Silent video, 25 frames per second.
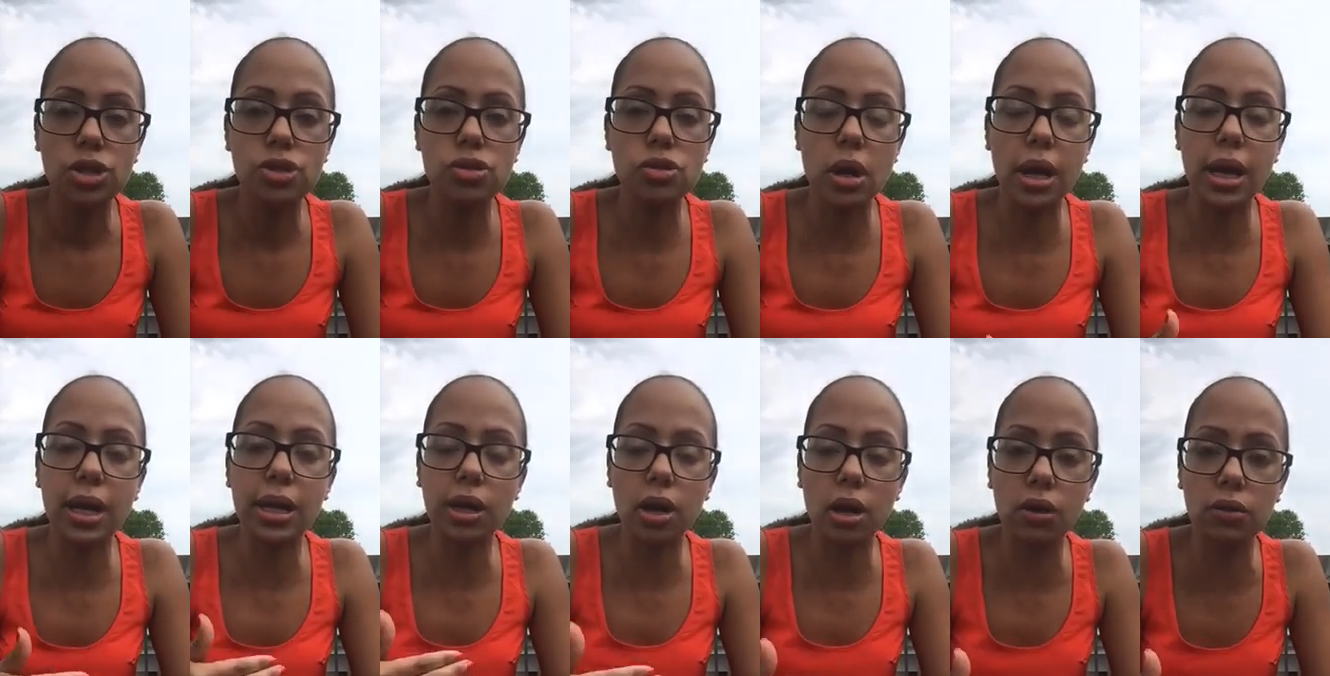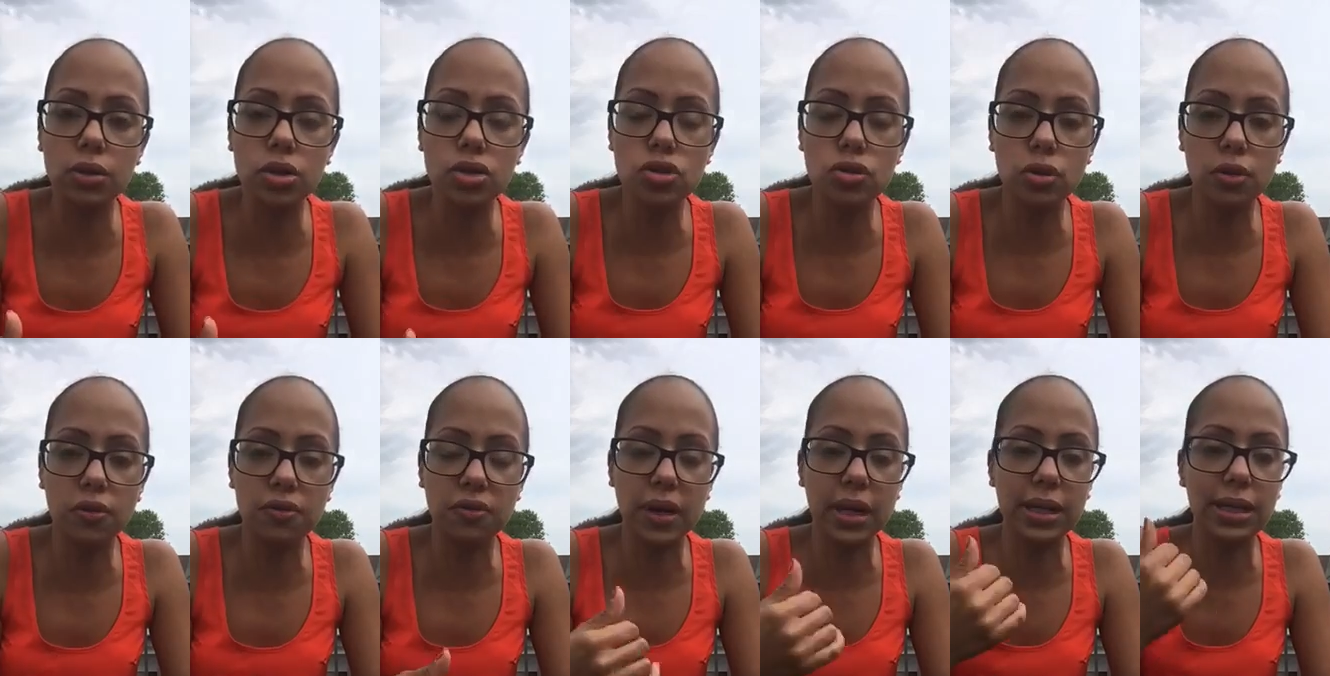So I encourage you
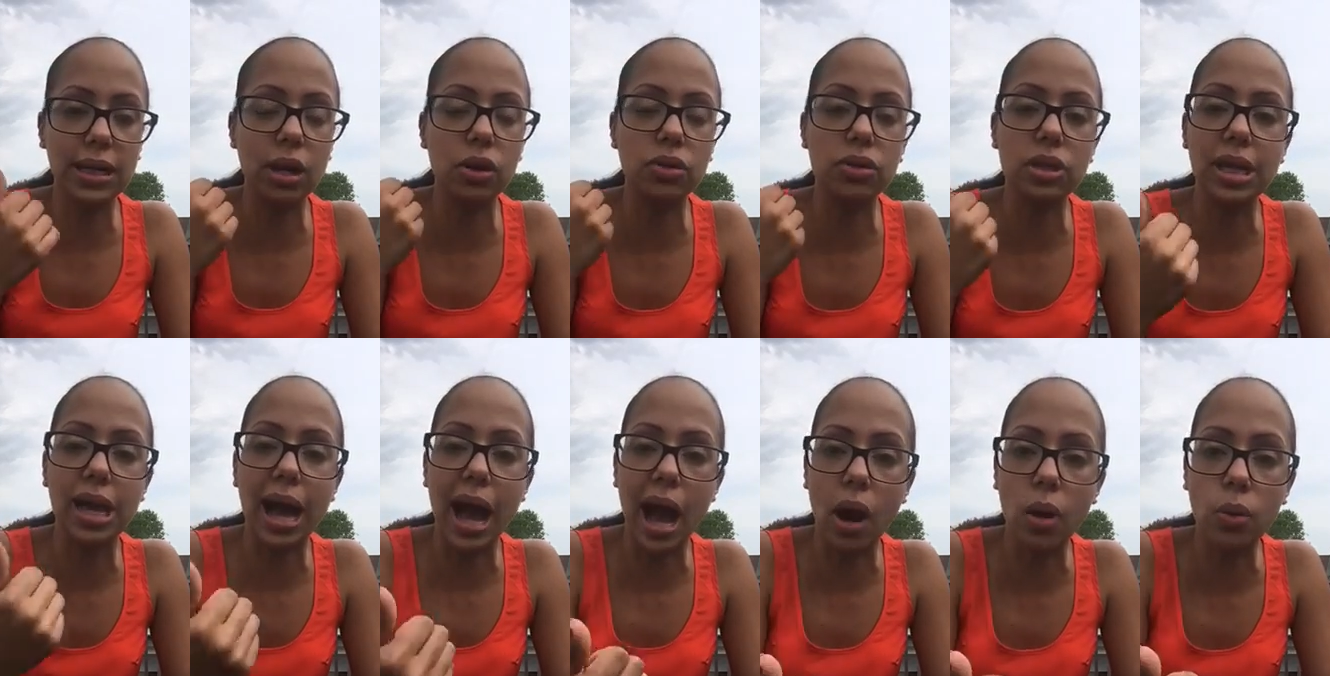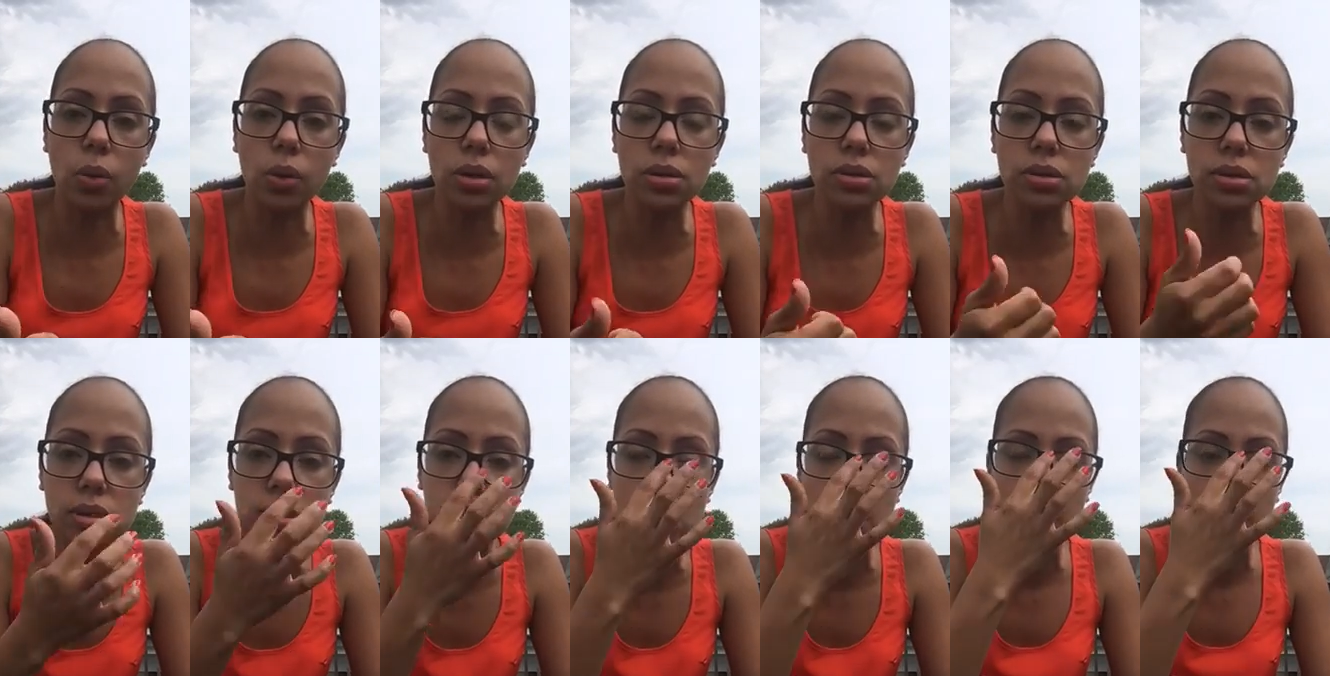to find out the
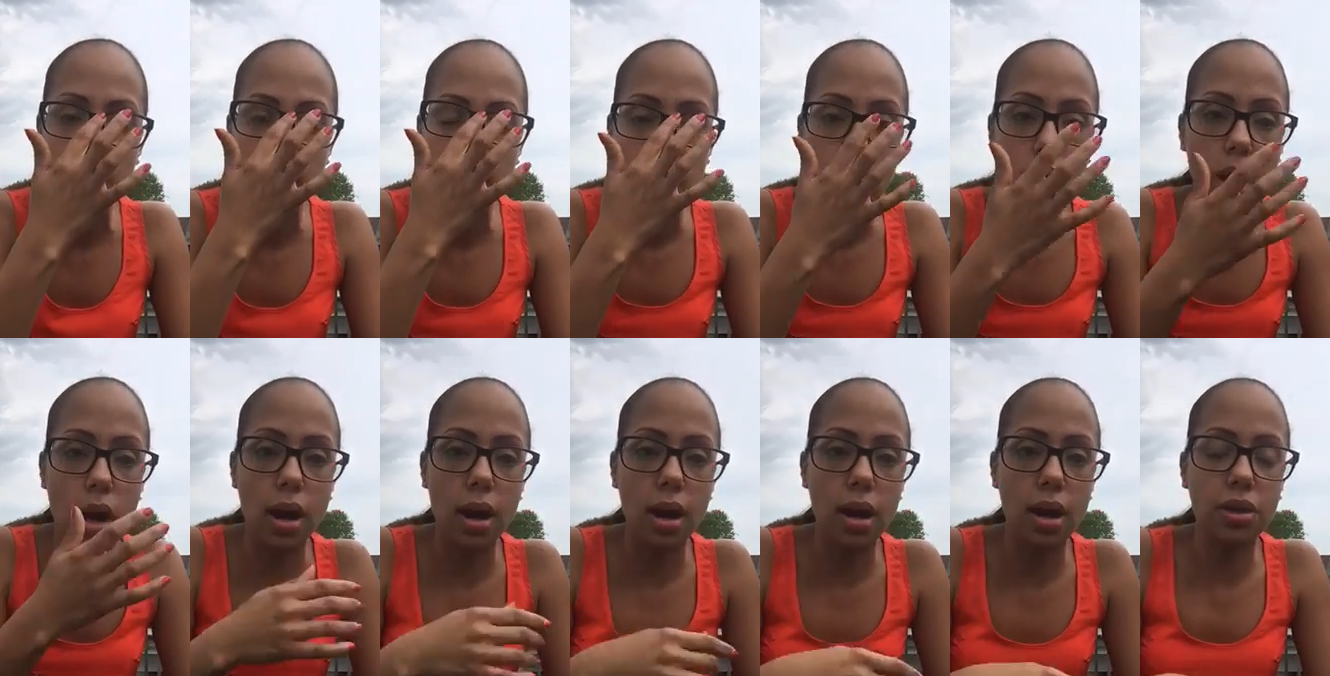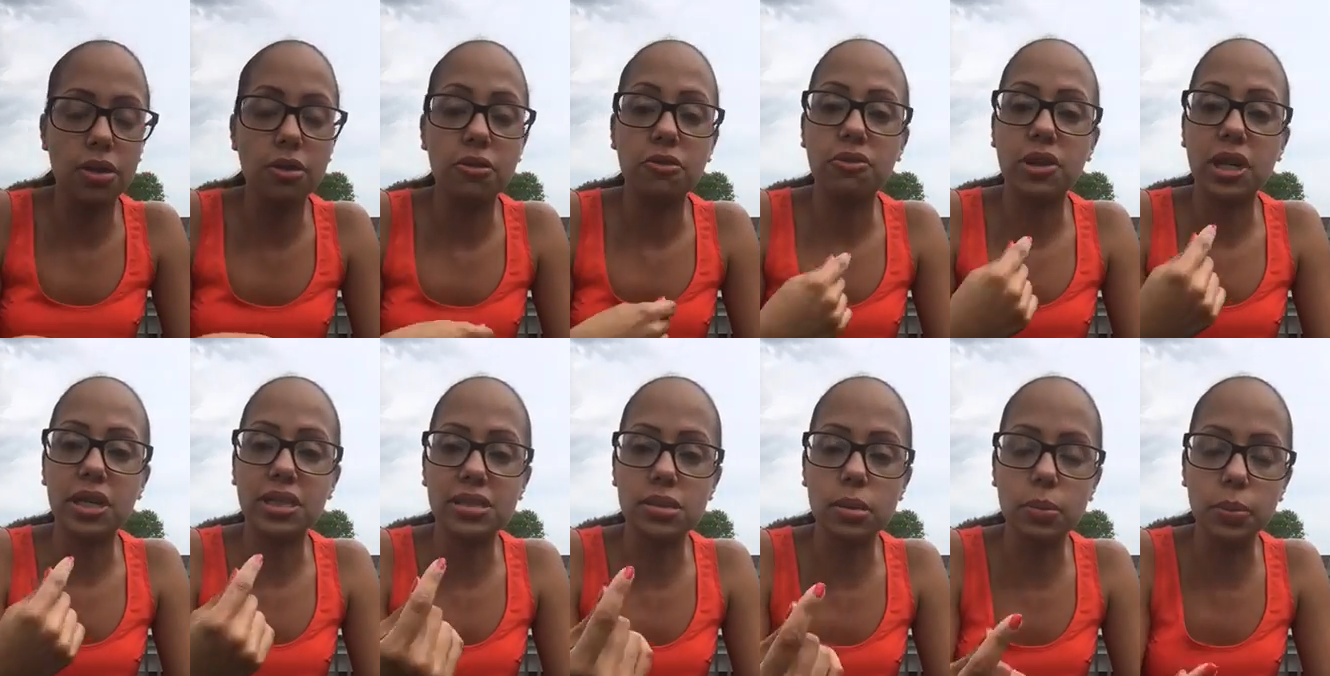hours, uh, the
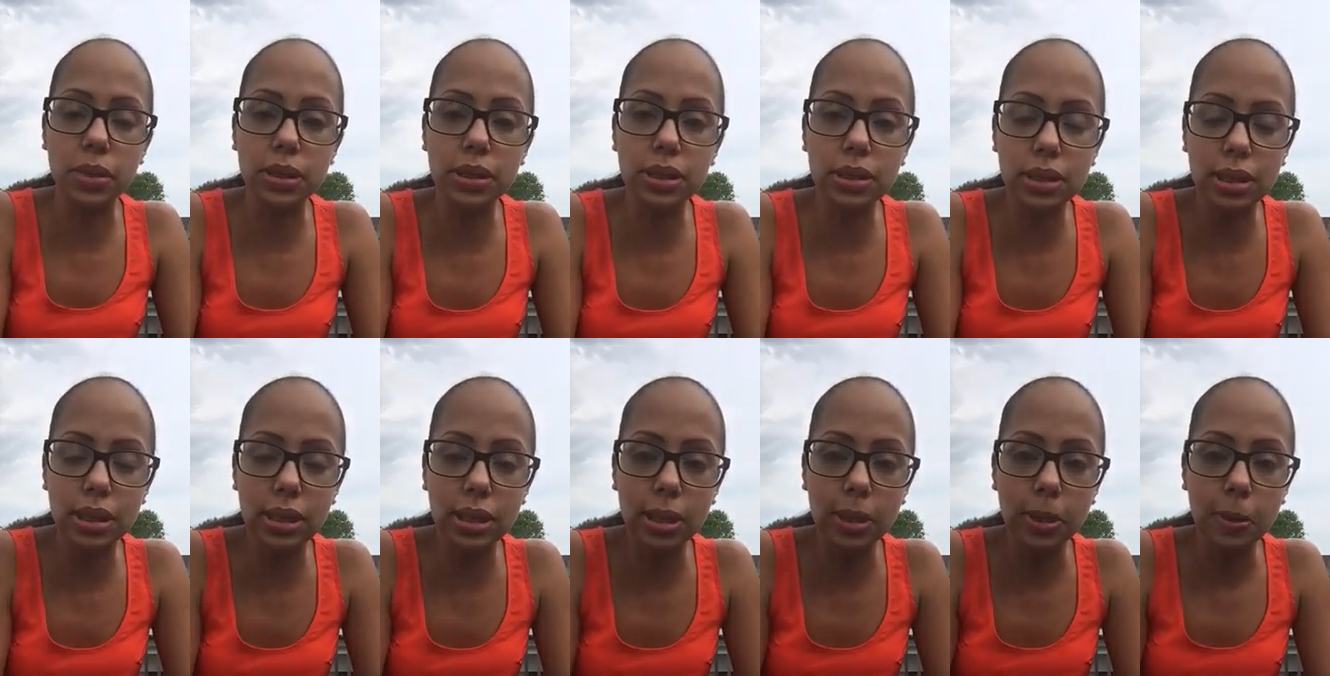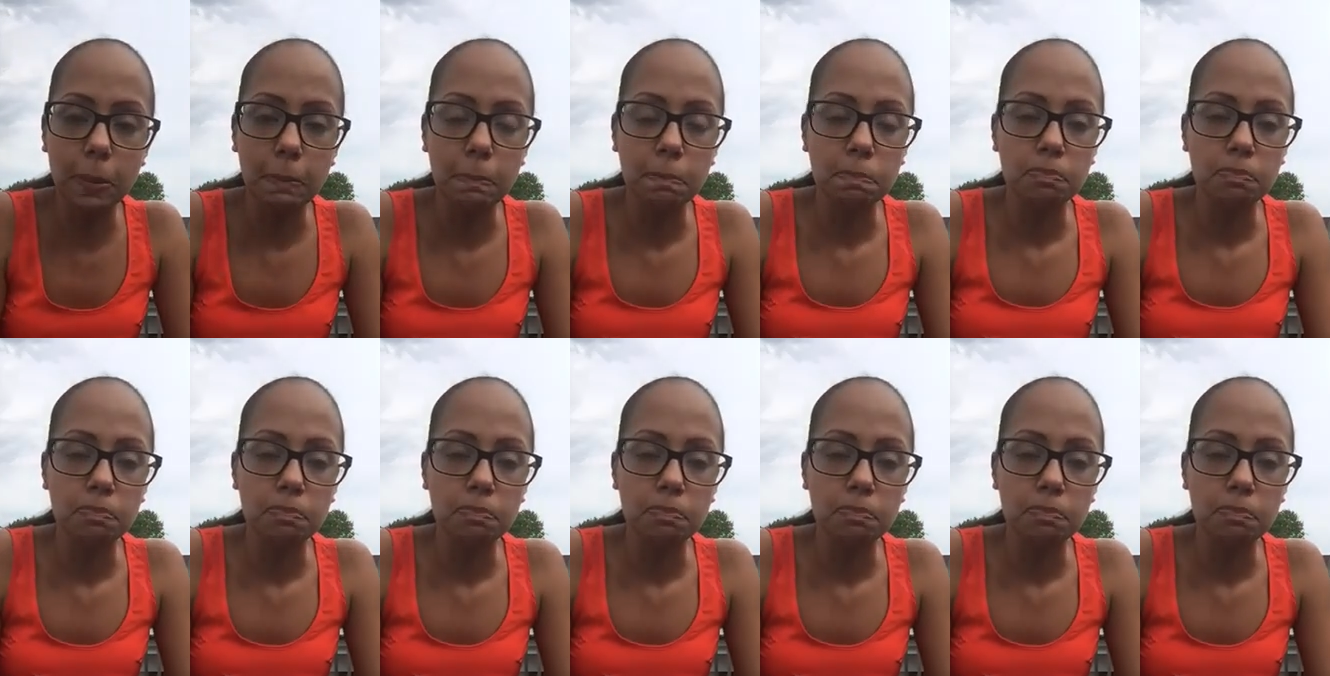flexibility,